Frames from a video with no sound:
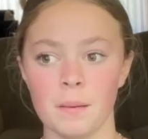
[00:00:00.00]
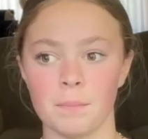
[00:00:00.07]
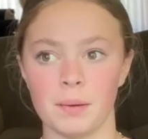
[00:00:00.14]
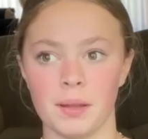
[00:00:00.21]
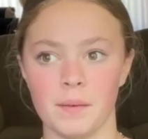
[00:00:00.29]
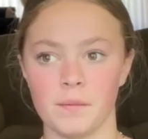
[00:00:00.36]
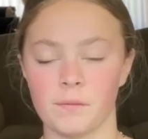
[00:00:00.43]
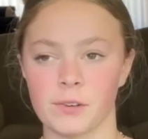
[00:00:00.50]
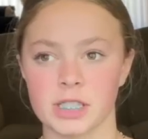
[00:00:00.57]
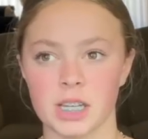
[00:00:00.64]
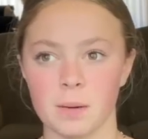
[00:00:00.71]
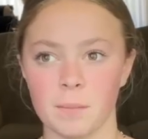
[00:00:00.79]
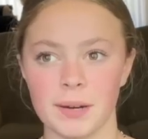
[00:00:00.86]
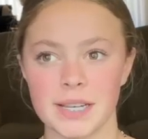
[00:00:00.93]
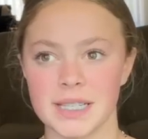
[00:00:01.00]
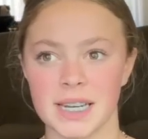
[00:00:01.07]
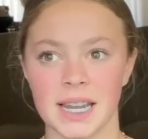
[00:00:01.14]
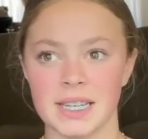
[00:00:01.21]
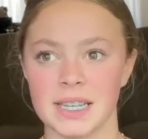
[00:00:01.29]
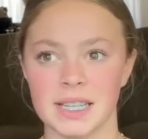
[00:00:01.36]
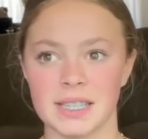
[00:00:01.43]
But for some reason,
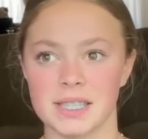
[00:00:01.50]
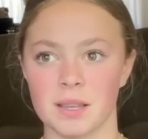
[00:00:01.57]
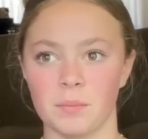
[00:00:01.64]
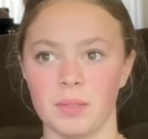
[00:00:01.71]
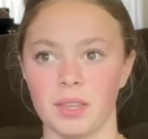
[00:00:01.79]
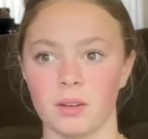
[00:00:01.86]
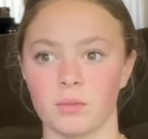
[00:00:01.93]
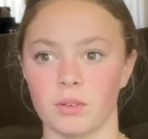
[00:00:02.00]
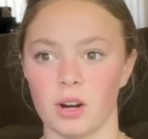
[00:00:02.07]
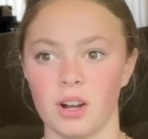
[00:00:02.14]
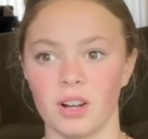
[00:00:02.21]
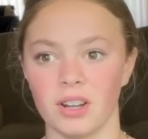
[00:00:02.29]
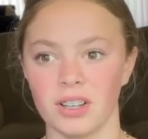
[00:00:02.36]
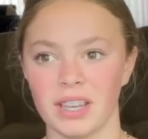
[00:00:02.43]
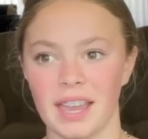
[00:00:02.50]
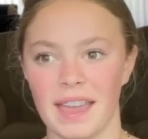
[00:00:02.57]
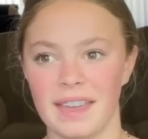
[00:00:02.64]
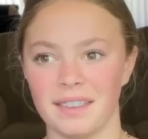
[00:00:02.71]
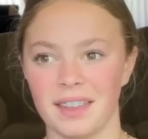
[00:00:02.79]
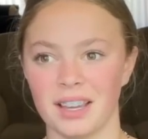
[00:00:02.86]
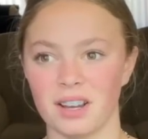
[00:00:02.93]
I did something wrong.
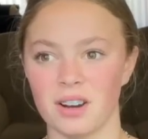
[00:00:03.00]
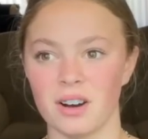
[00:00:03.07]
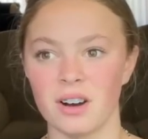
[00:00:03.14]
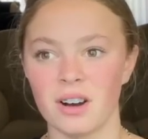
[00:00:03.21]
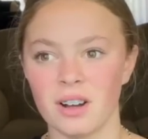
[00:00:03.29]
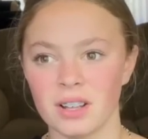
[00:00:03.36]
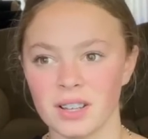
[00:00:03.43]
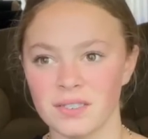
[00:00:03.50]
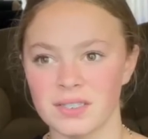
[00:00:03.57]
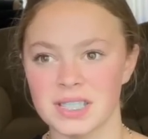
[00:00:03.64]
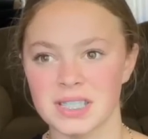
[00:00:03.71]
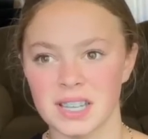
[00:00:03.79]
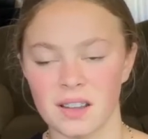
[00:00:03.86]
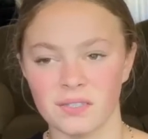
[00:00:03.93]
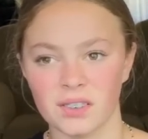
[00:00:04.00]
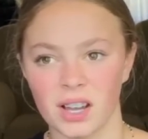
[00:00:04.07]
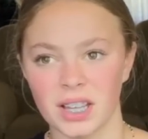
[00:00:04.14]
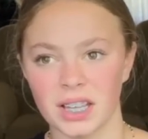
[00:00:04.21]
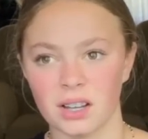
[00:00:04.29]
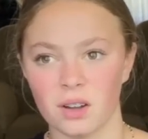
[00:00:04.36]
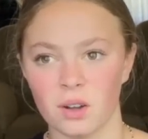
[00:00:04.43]
And, like, all of the stuff got,
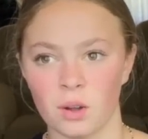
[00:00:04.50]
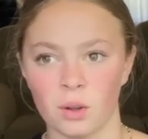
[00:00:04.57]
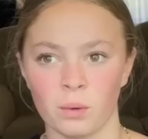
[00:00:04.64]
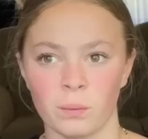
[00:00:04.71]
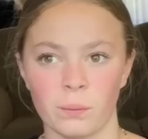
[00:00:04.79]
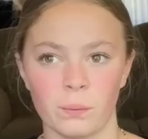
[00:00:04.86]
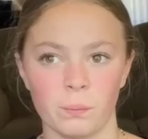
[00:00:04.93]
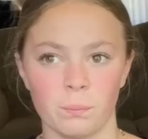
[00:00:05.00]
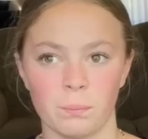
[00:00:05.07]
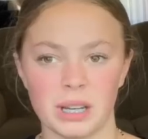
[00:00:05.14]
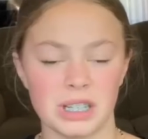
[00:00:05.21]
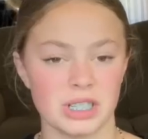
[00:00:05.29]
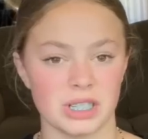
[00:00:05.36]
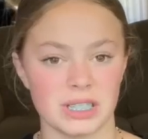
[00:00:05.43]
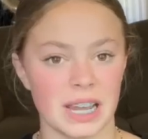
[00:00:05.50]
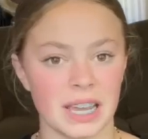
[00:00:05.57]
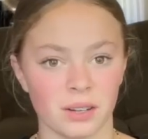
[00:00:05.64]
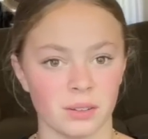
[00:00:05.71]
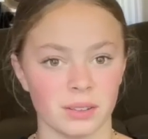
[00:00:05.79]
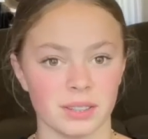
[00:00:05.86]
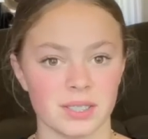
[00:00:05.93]
like, a whole bunch tangled.